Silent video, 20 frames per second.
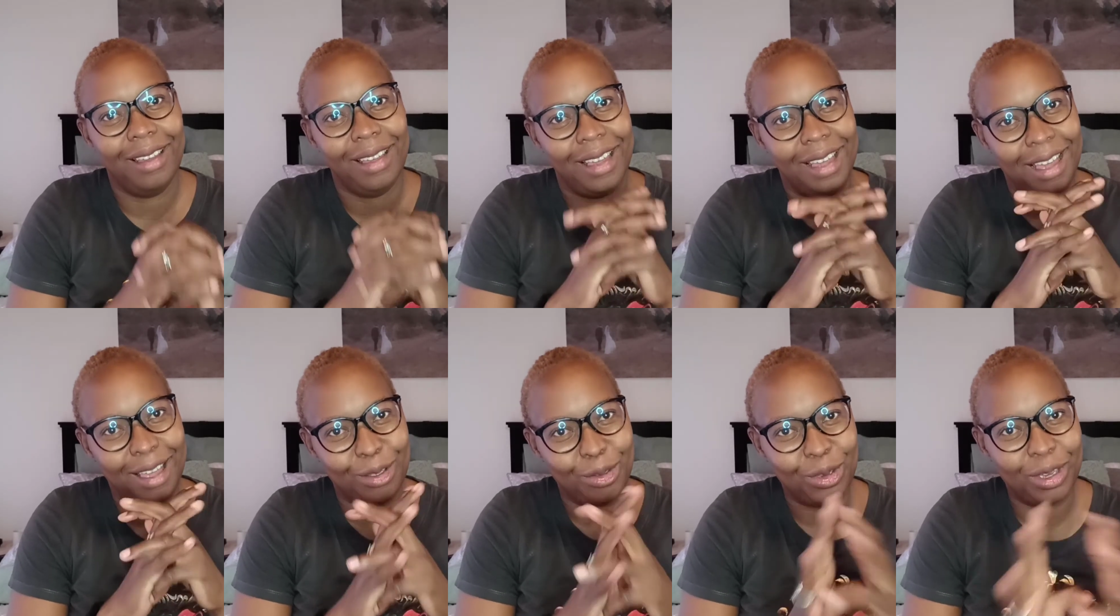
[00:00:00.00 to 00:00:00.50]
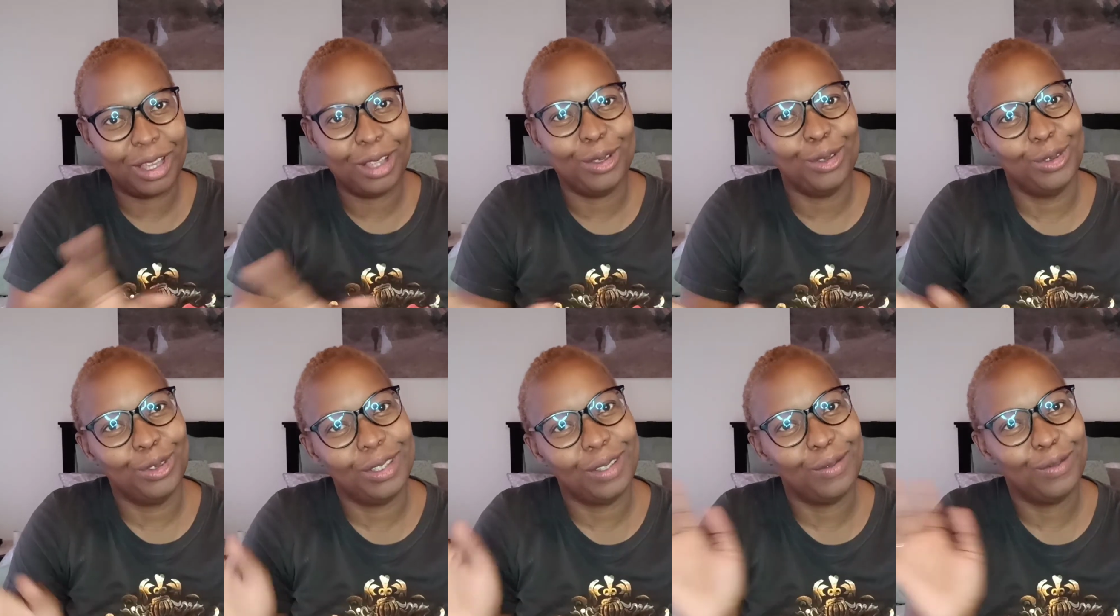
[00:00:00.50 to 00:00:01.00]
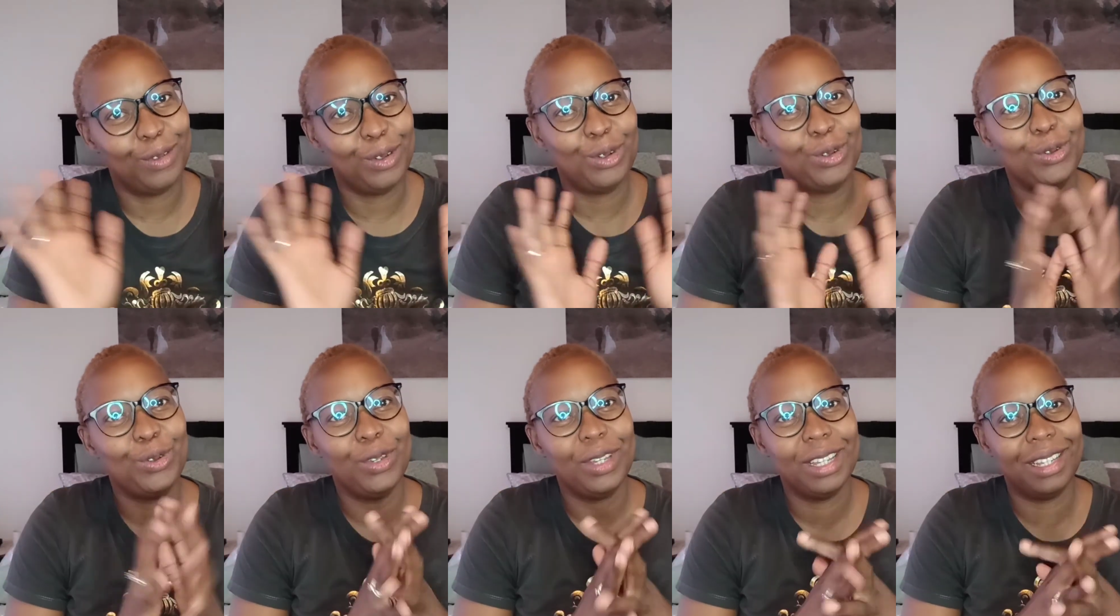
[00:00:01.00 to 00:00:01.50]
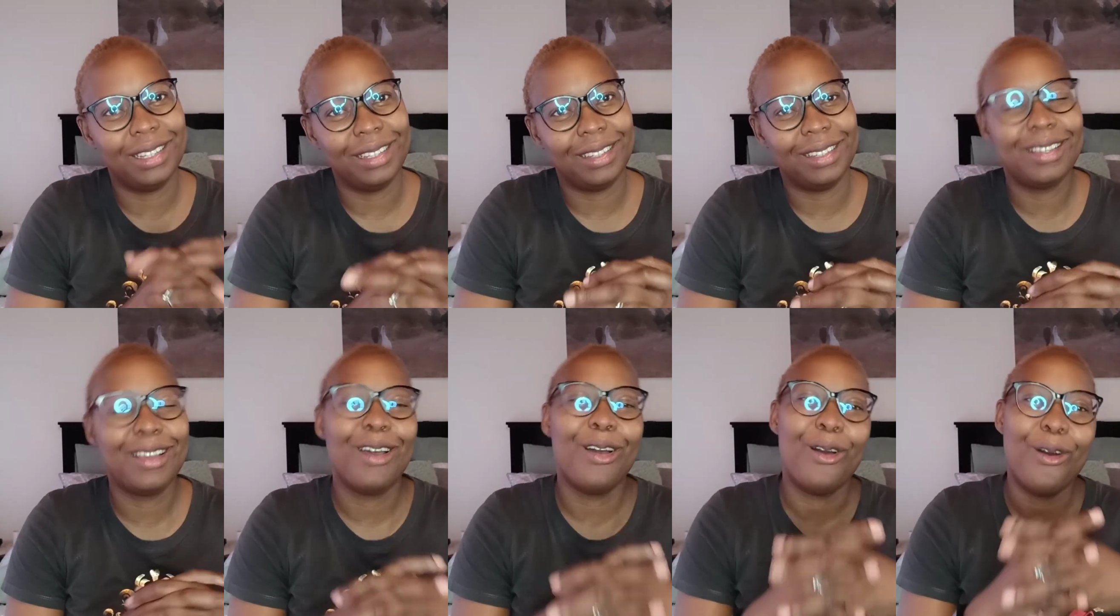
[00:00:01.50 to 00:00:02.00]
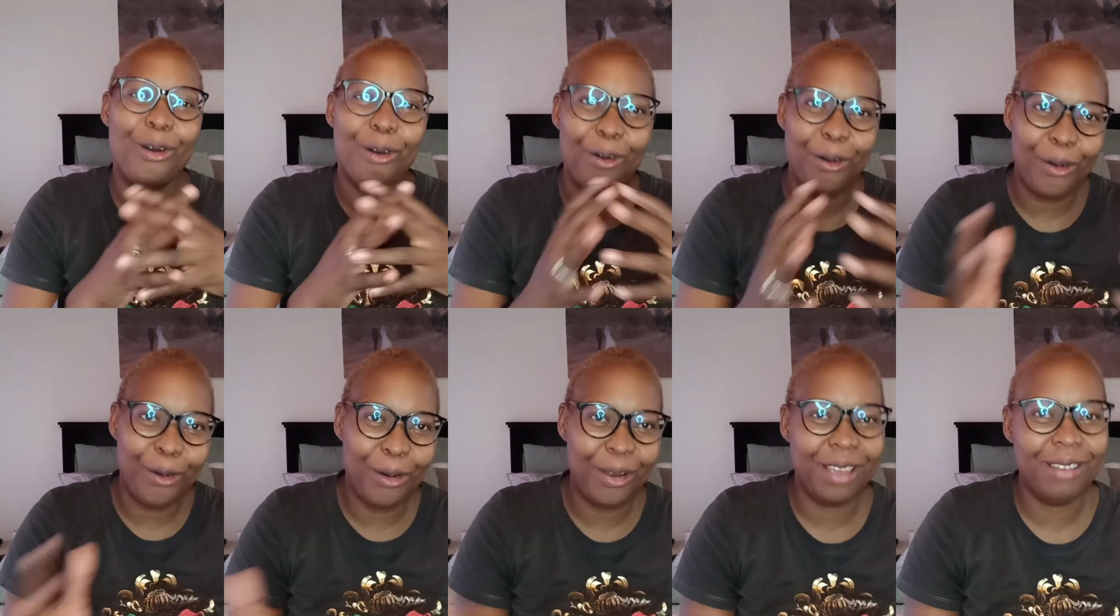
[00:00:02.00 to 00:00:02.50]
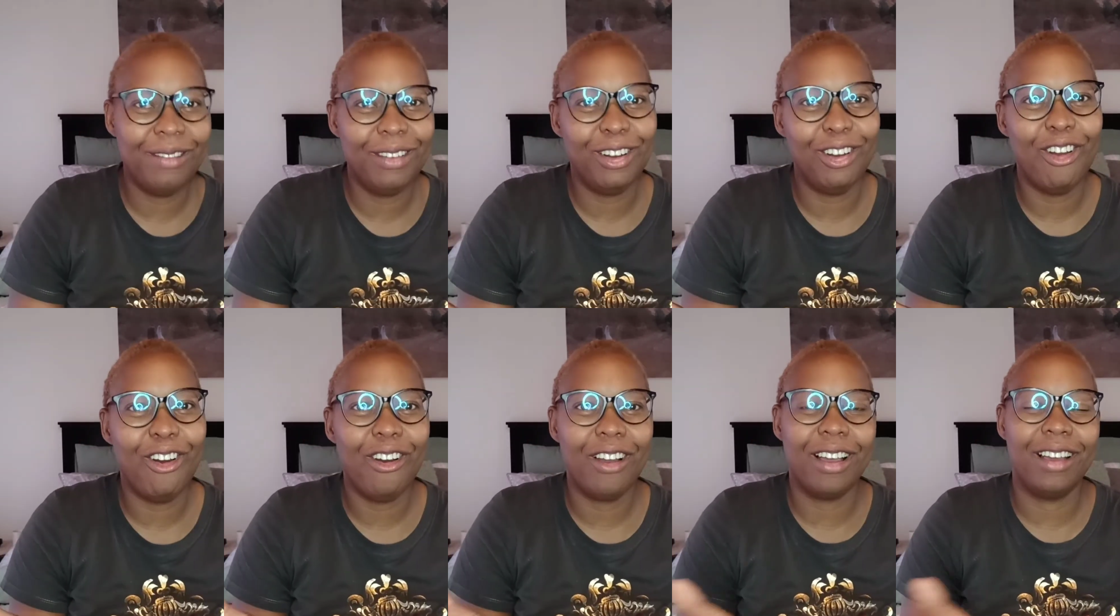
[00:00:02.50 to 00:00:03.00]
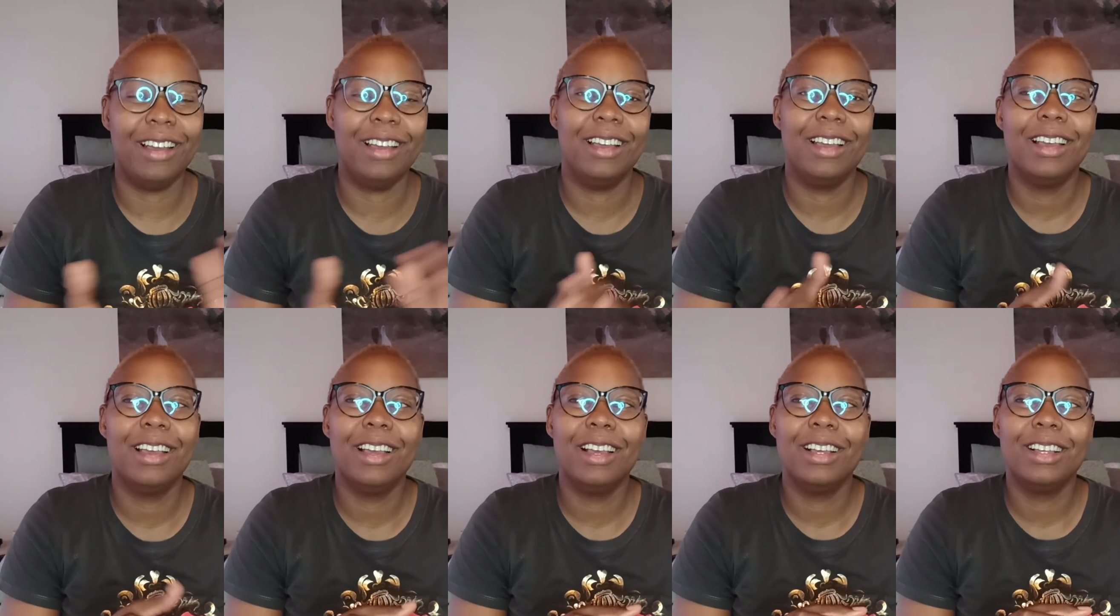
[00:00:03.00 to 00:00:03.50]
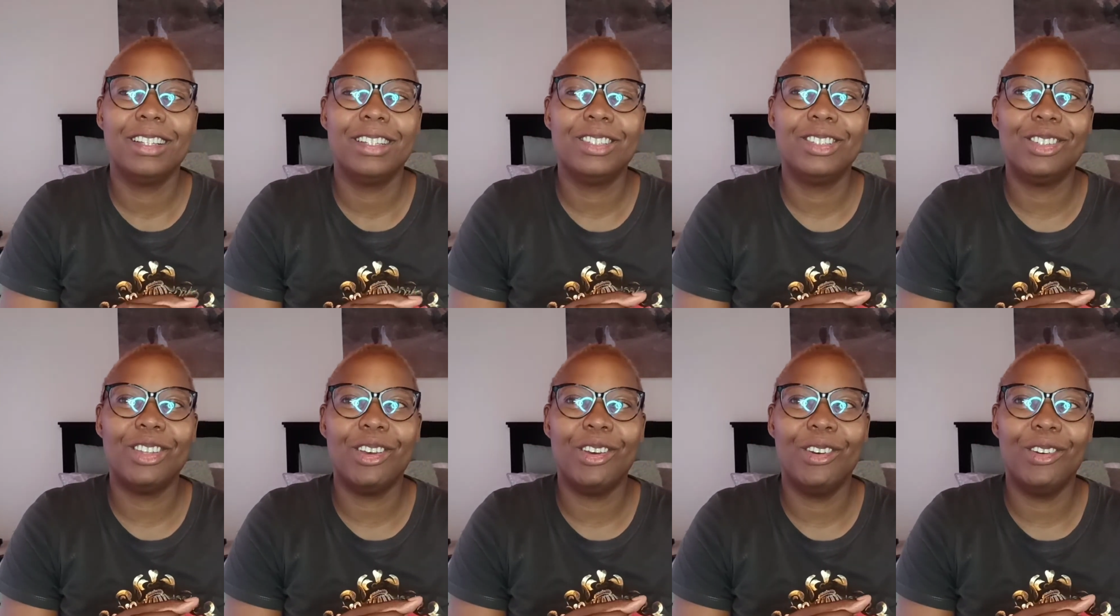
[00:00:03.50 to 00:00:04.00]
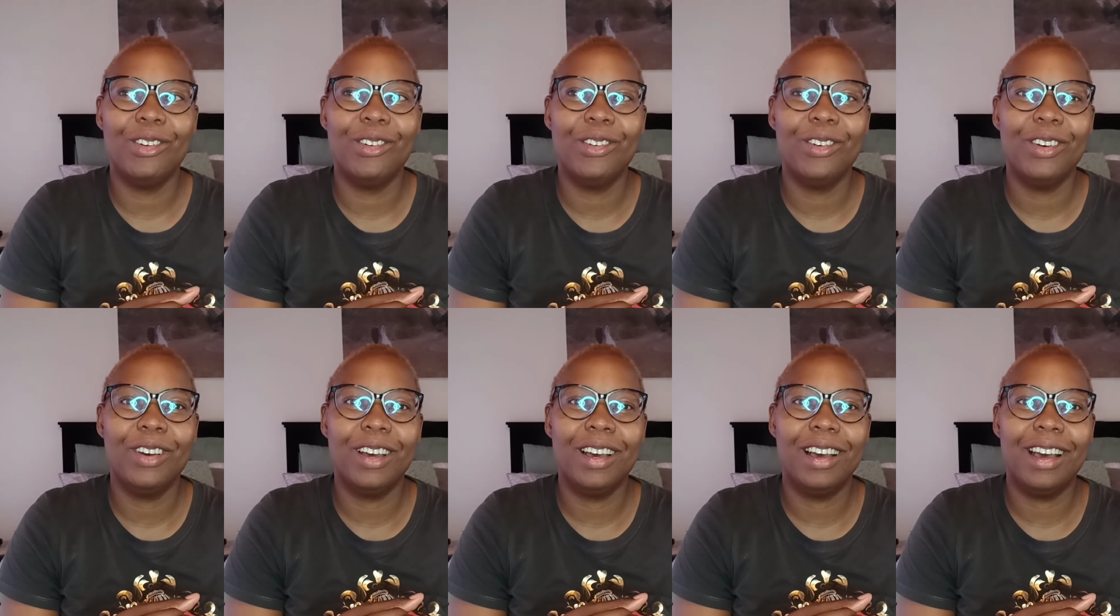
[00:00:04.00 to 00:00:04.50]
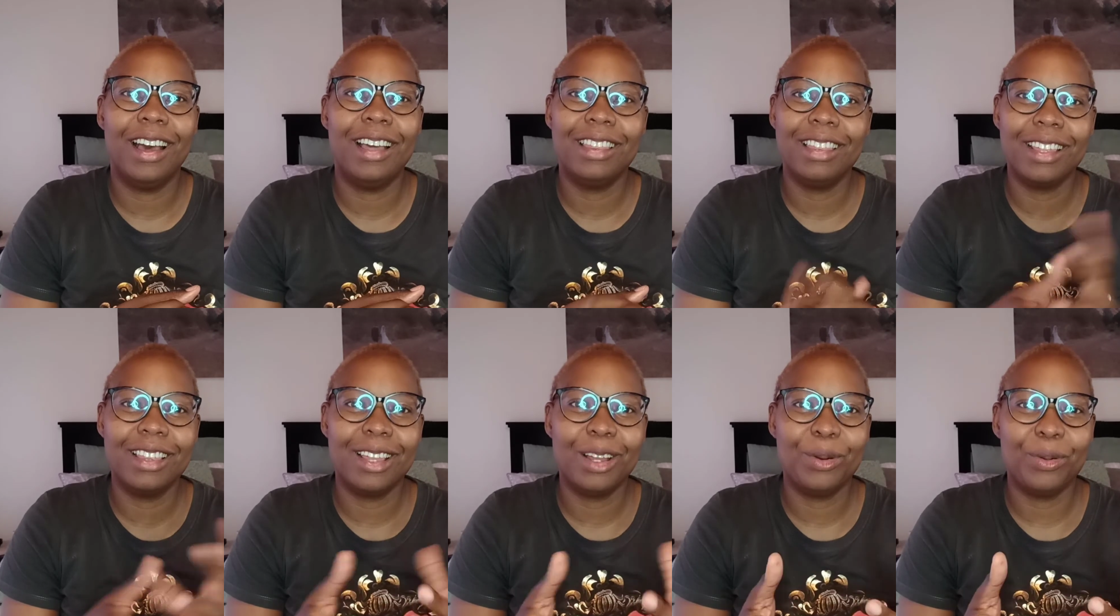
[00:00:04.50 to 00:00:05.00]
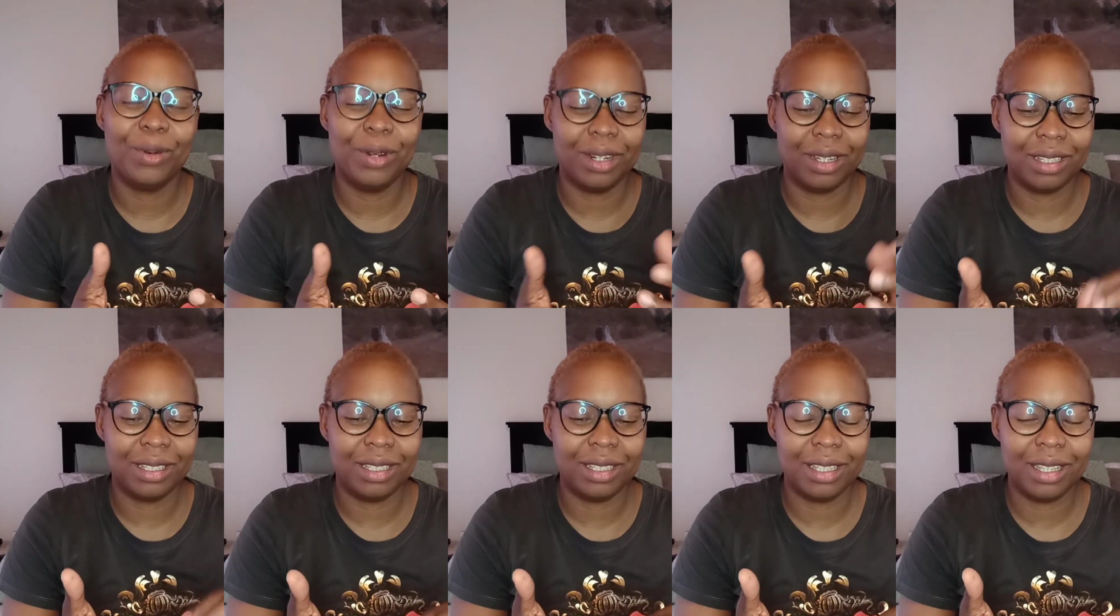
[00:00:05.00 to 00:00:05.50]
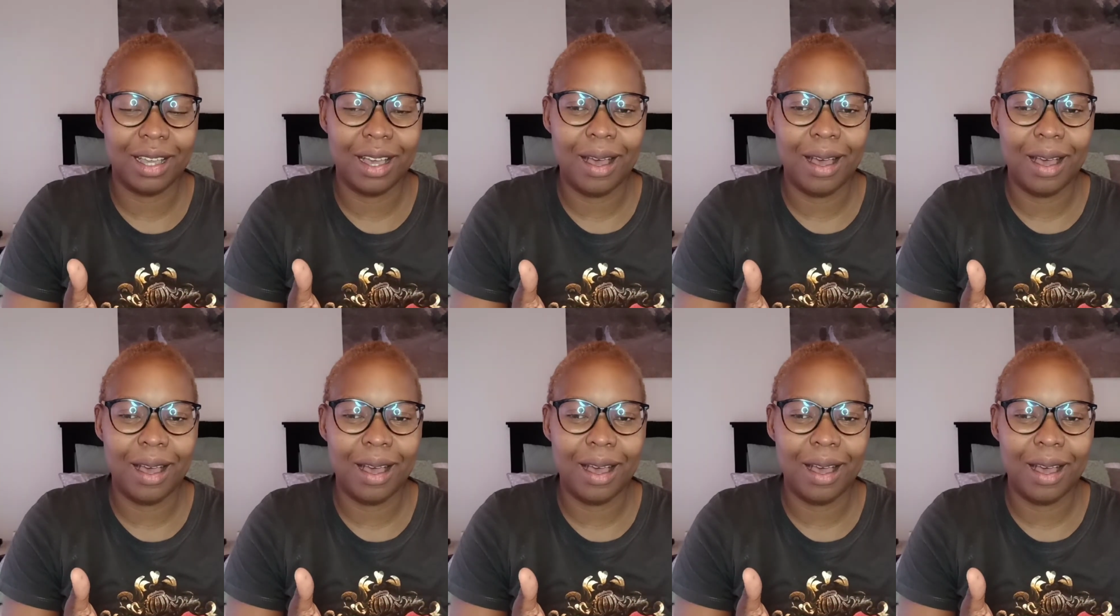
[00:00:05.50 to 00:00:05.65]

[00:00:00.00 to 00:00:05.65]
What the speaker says: and you can use them for 2 years or even longer. So I think that works.